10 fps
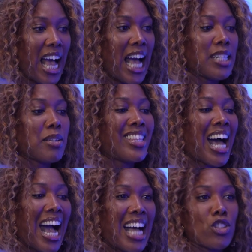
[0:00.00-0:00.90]
And
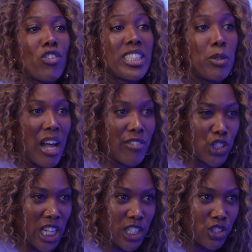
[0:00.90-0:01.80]
that will have
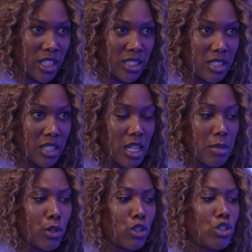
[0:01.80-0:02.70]
its challenges
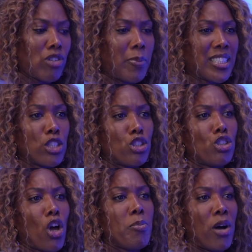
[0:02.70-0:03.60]
because you represent
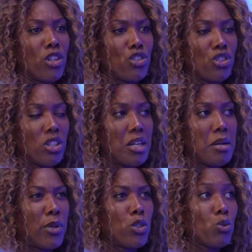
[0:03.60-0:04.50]
so much,
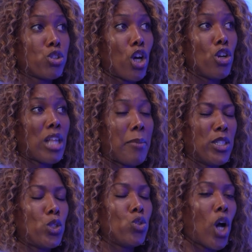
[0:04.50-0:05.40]
but also that
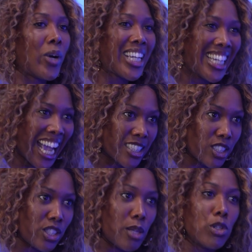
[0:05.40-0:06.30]
means you go
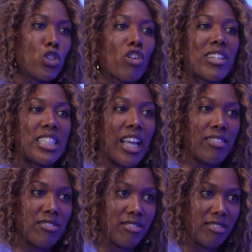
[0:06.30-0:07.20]
against the
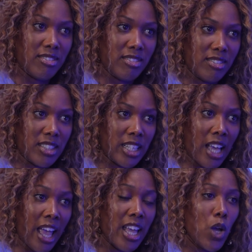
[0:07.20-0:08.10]
majority,
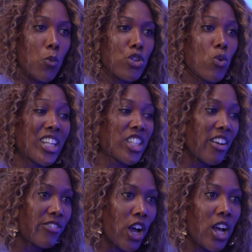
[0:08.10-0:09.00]
okay? When you are
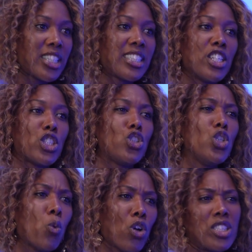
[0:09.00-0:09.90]
diverse and it's
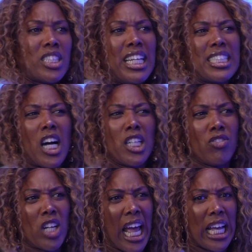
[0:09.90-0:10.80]
nuanced and it's kind
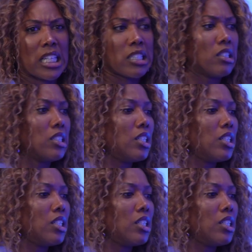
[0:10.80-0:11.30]
of like,